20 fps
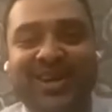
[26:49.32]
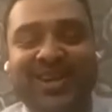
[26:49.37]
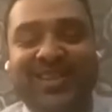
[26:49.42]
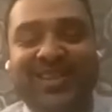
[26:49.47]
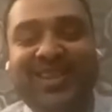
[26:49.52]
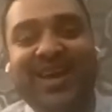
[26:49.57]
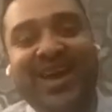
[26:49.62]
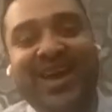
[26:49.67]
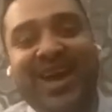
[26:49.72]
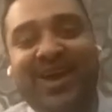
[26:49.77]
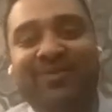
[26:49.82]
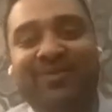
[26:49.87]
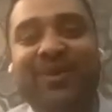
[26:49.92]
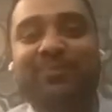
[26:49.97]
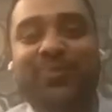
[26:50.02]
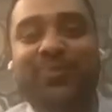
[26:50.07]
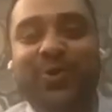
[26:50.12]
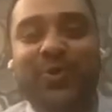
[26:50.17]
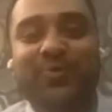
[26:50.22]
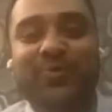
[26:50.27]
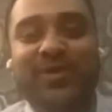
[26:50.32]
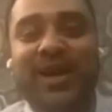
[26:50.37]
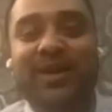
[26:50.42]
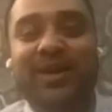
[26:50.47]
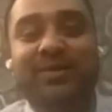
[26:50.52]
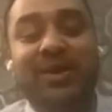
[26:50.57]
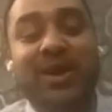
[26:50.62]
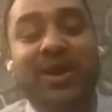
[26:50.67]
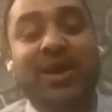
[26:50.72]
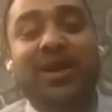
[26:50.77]
They have approved that
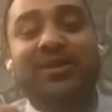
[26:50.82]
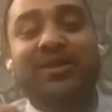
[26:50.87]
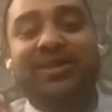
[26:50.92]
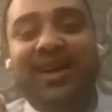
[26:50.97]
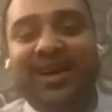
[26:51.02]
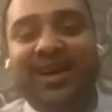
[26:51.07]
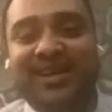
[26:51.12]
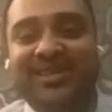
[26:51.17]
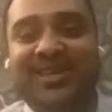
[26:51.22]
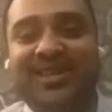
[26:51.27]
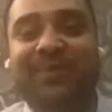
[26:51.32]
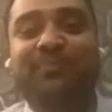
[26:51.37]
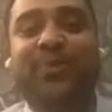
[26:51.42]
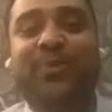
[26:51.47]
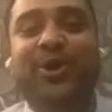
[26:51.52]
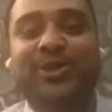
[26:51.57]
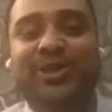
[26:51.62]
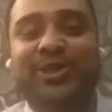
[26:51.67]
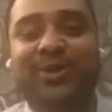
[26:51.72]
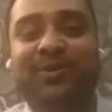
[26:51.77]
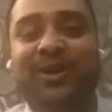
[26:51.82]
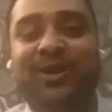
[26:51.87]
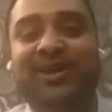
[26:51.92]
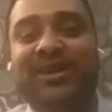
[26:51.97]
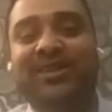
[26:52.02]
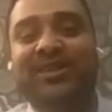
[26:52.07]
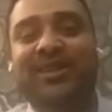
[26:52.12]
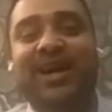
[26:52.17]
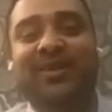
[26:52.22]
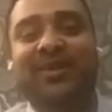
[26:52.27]
there is a
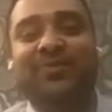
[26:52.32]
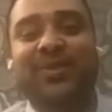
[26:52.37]
possibility that